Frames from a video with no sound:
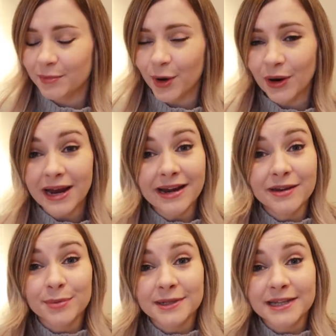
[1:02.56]
about
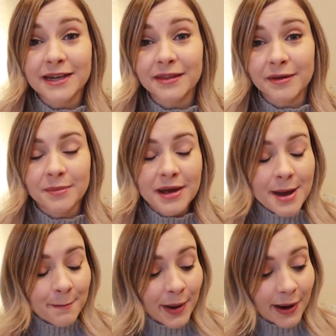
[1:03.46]
80% of them.
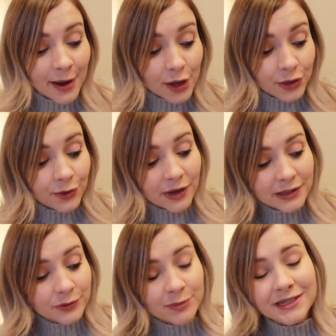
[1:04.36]
But you
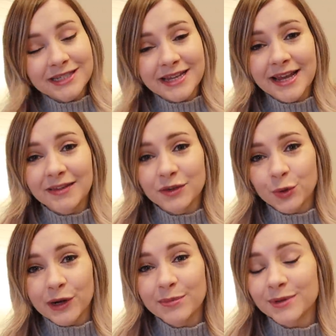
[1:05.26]
guys will be seeing the
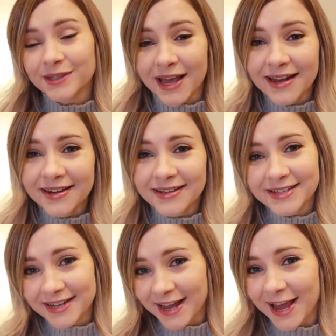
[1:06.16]
20%
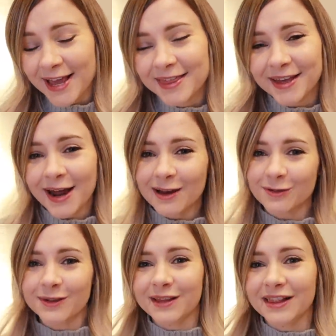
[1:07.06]
today that I
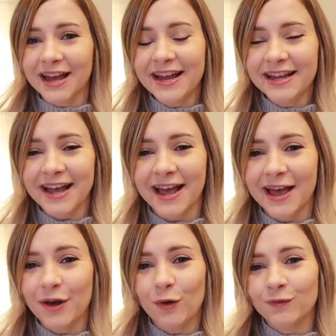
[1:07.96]
really like,
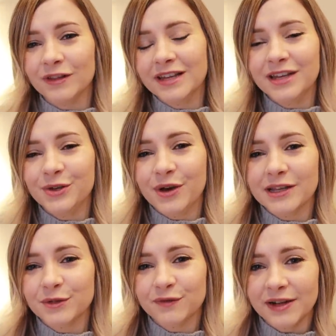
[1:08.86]
and hopefully you
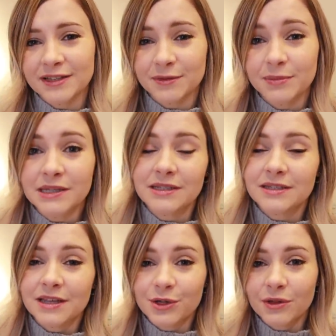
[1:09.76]
guys will find some
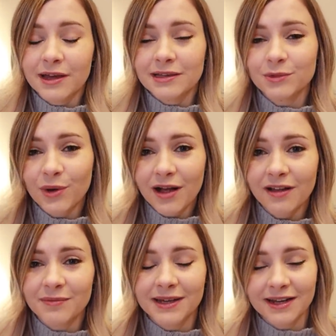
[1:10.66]
pieces that you like as well.
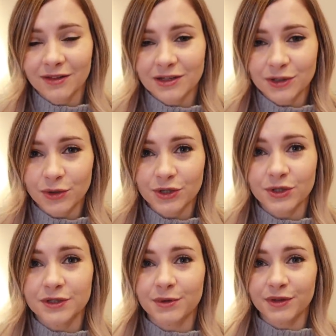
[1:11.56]
I've been getting lots of
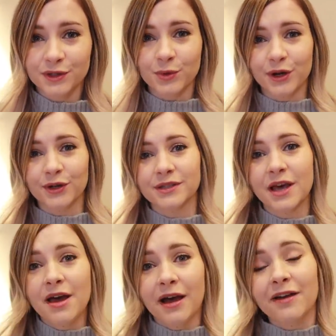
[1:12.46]
questions about the sweaters
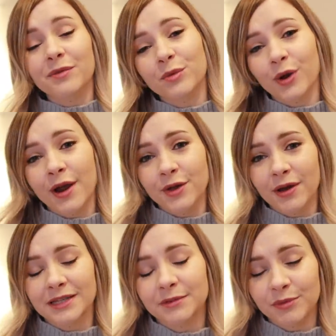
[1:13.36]
I've been wearing. You
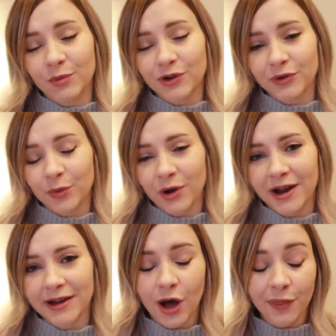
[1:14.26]
guys have been wondering where
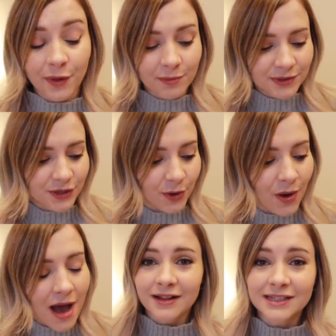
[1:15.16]
I got them. So
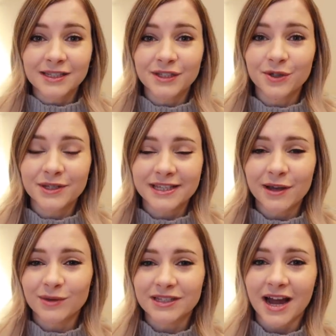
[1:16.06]
Glasses
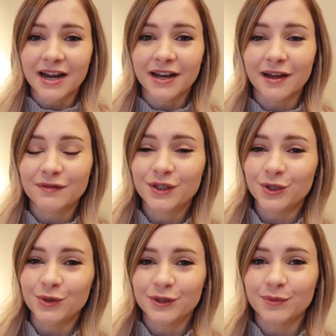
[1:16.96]
USA was kind enough
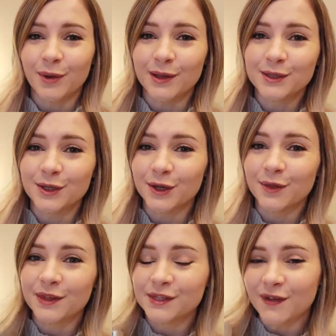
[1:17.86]
to sponsor
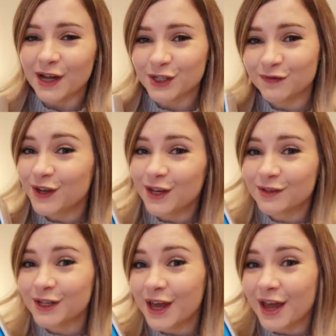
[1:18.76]
this fashion video
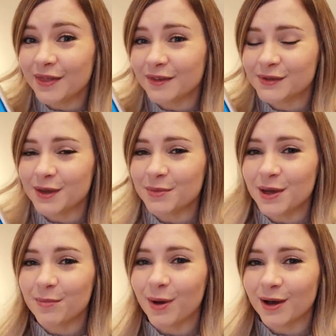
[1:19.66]
today, and they've sent
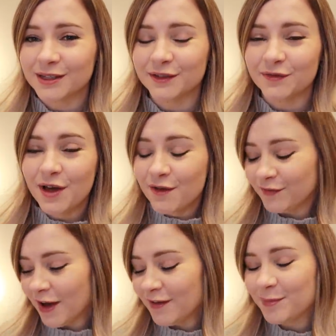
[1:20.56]
me a box of
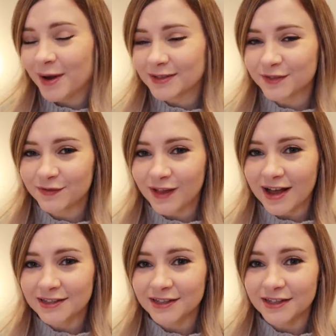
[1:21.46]
5 pairs of
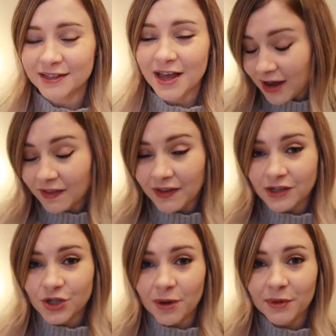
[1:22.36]
glasses. Unlike
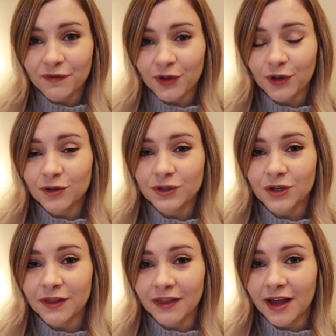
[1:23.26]
shopping for clothes
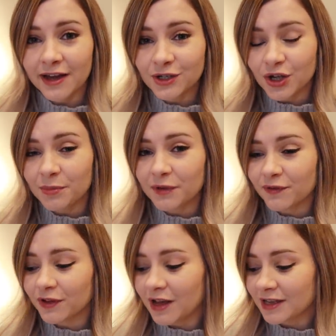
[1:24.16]
online, shopping
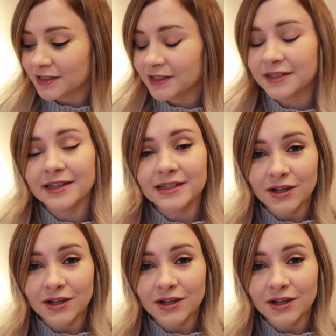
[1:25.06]
for glasses is